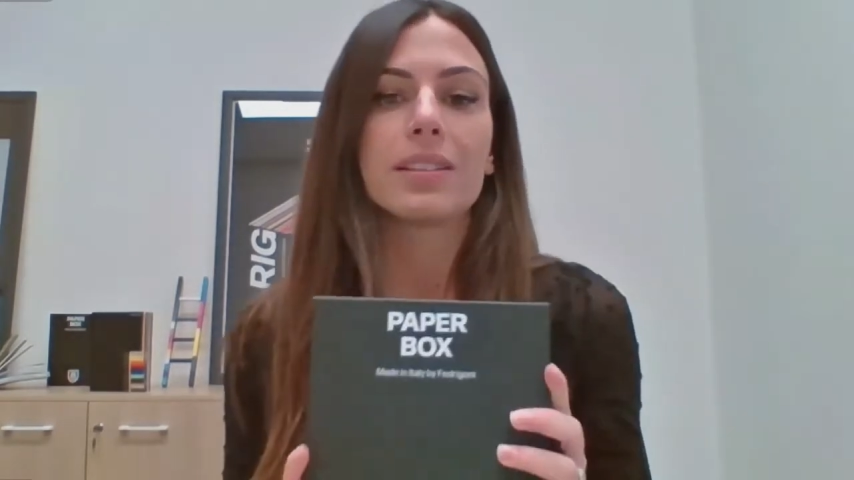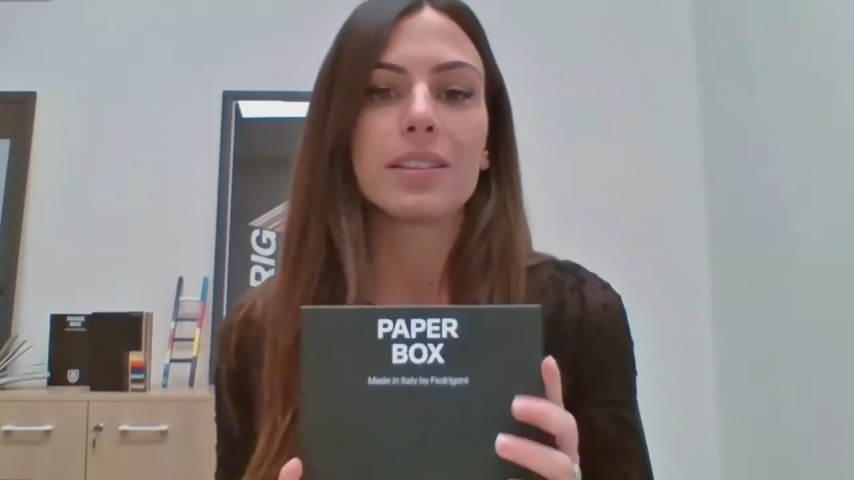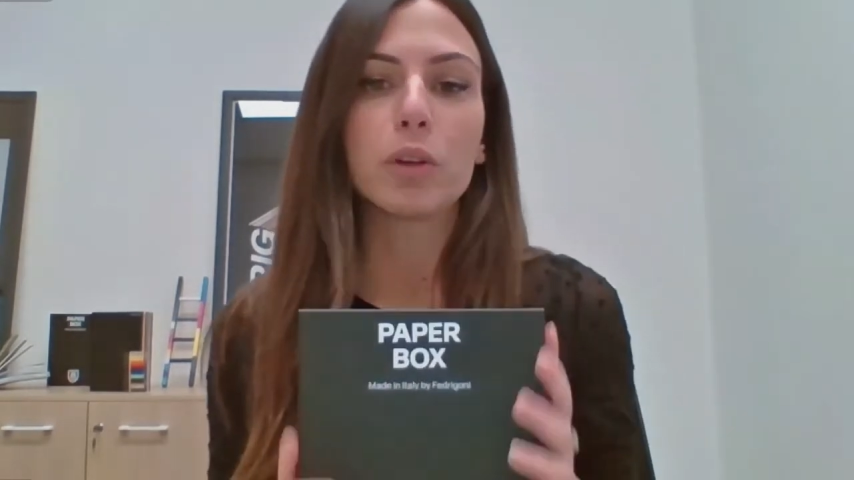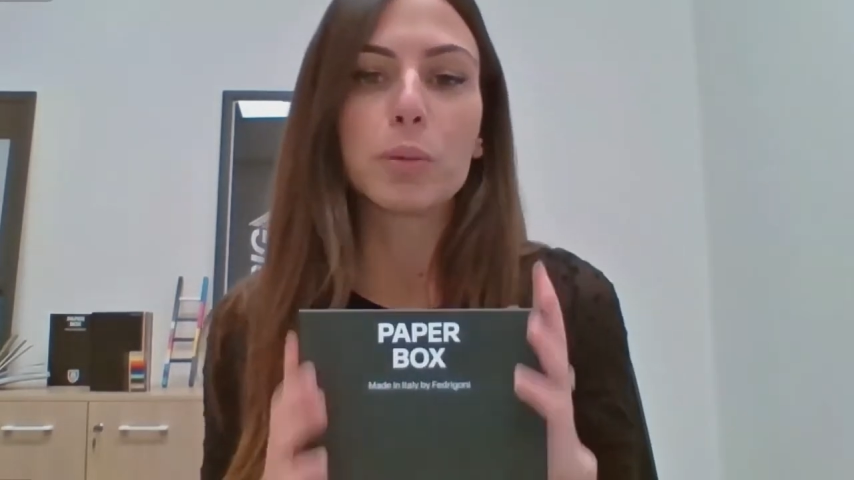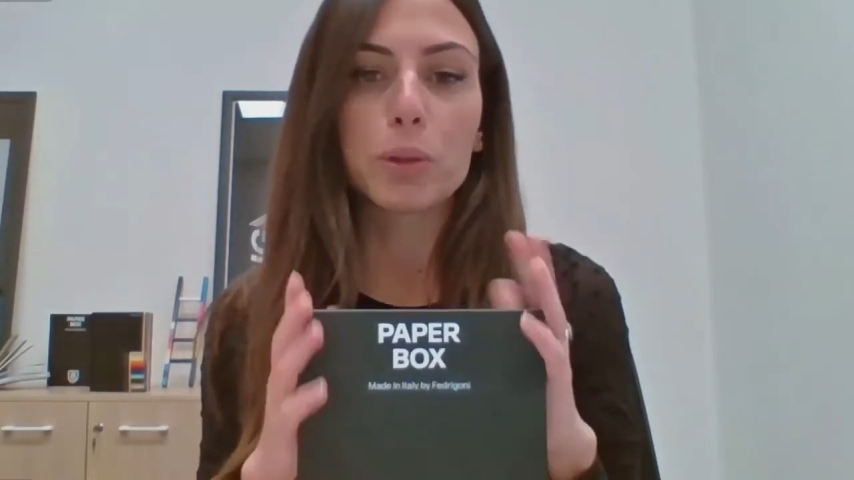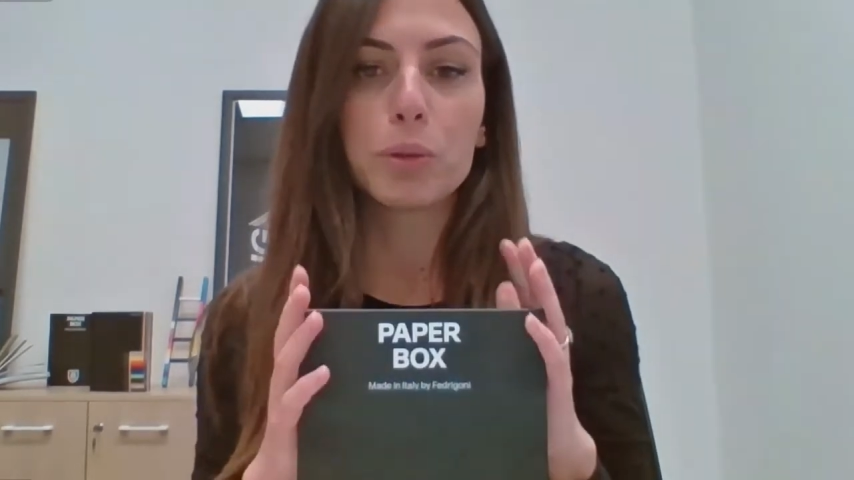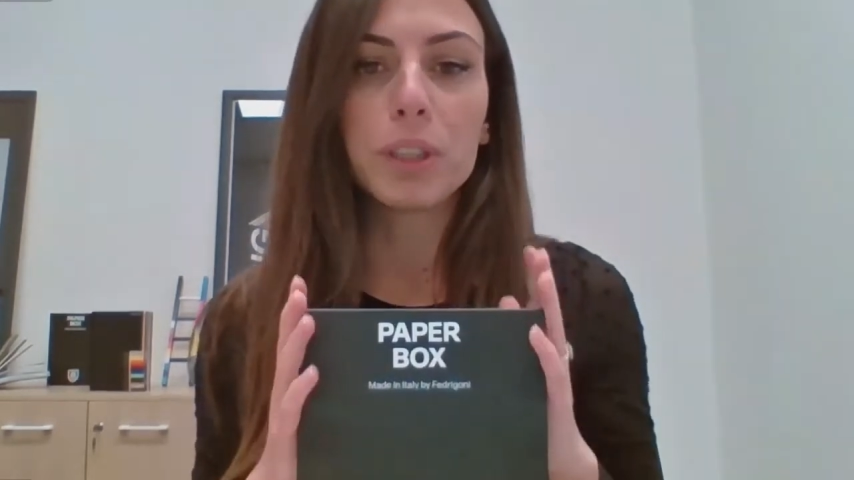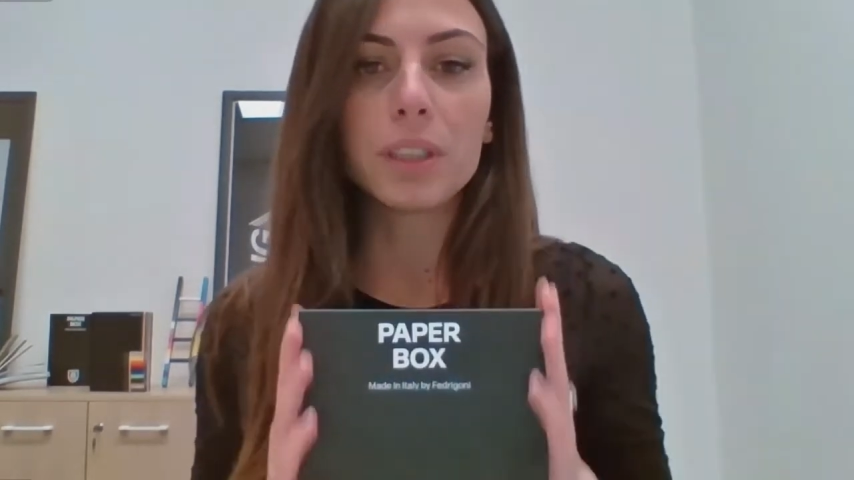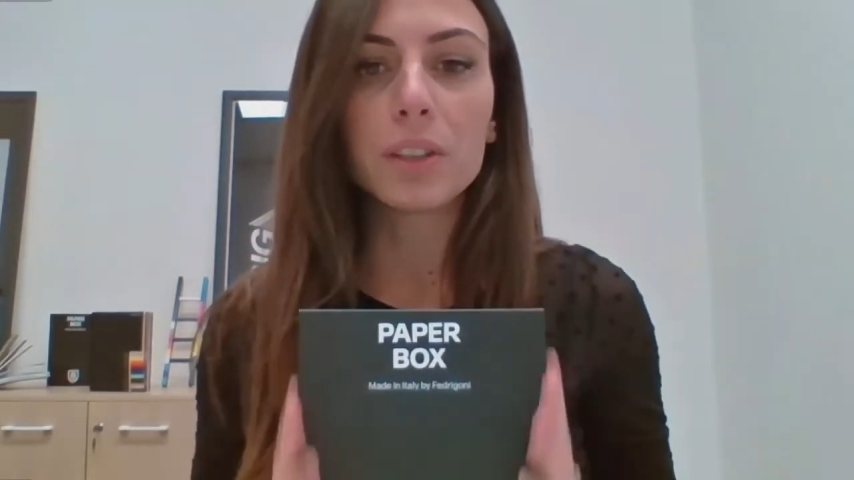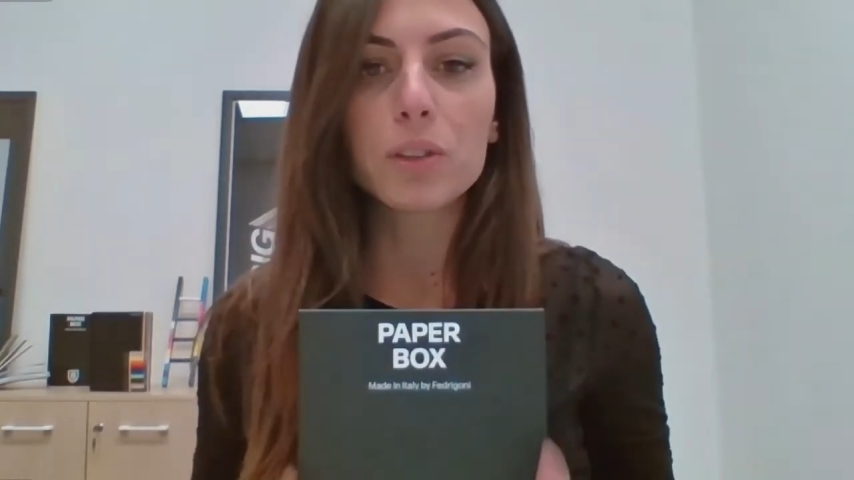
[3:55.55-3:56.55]
the
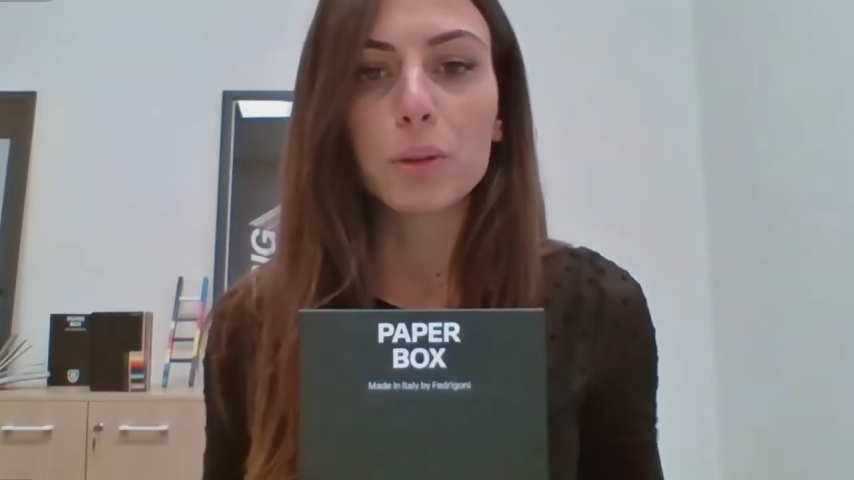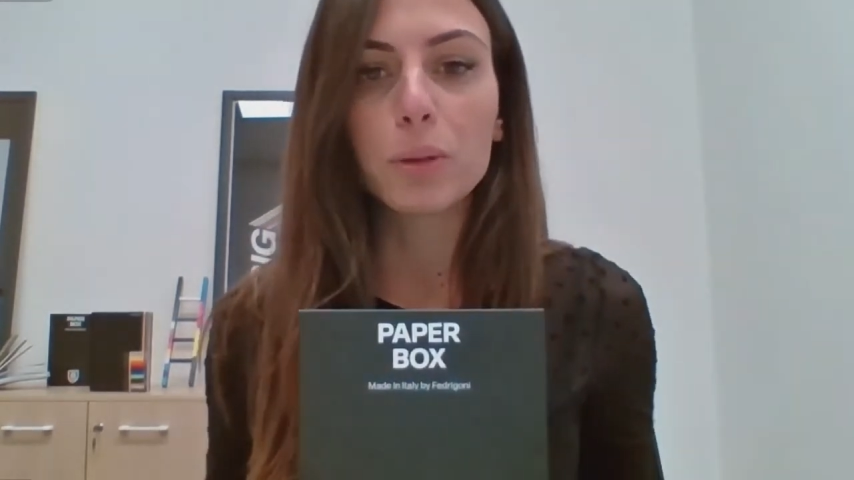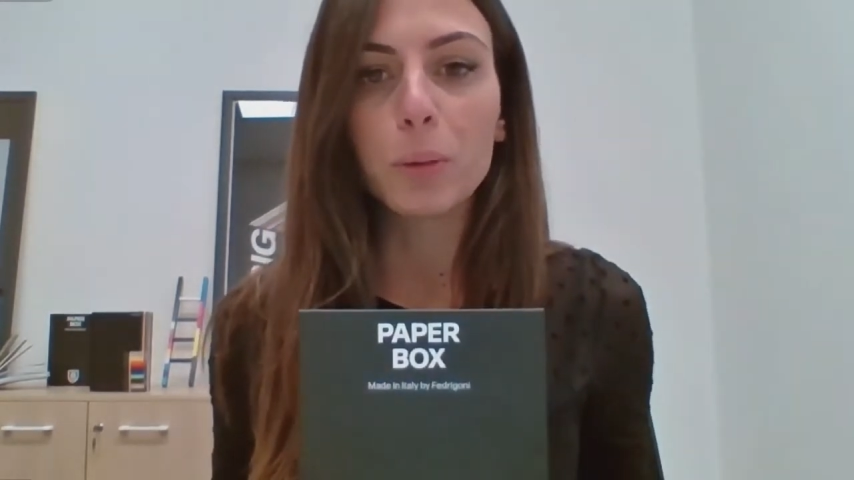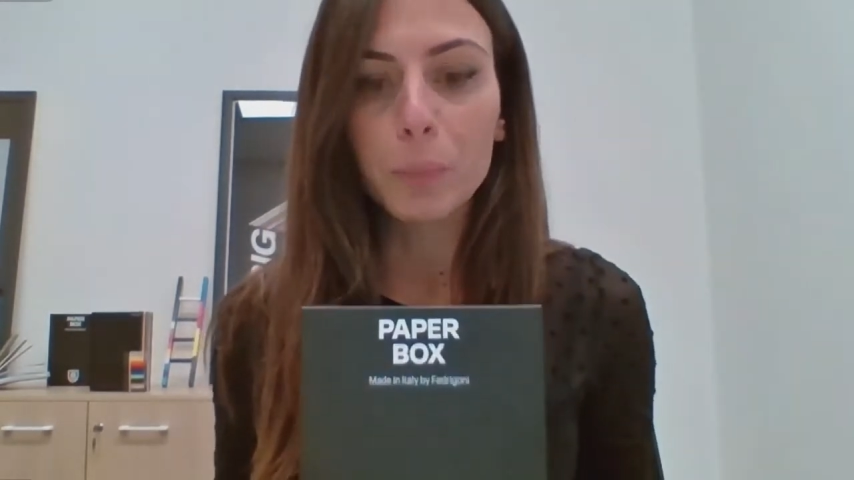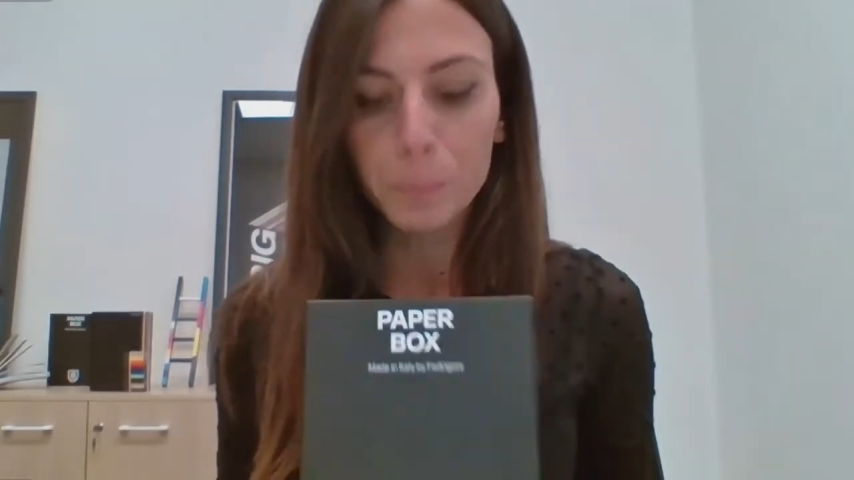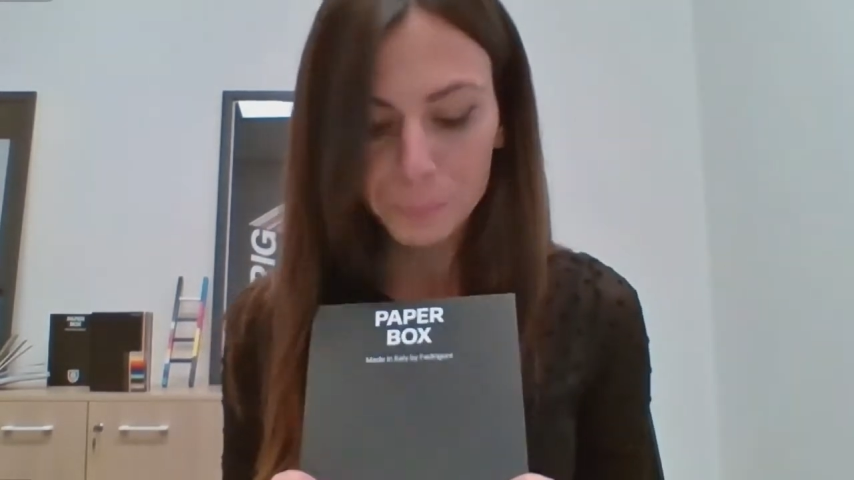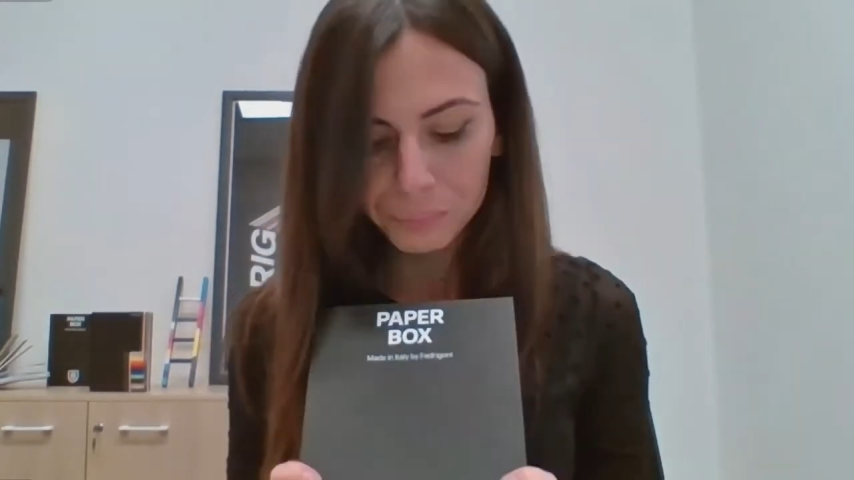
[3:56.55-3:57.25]
opportunity to